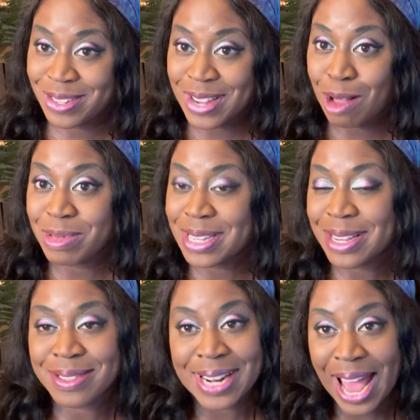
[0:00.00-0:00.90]
with
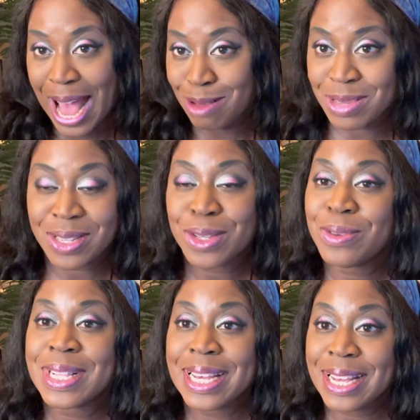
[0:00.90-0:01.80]
chopsticks that I
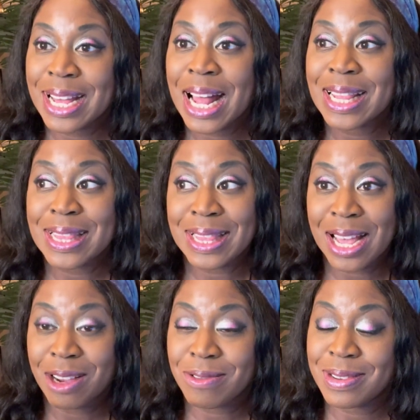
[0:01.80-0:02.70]
absolutely
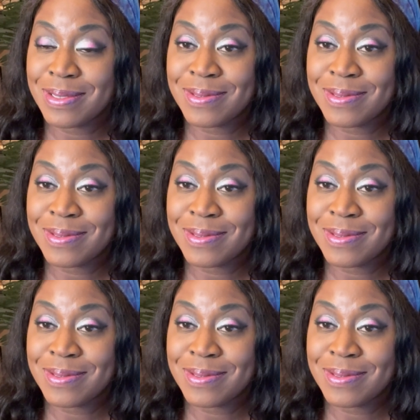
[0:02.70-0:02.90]
love.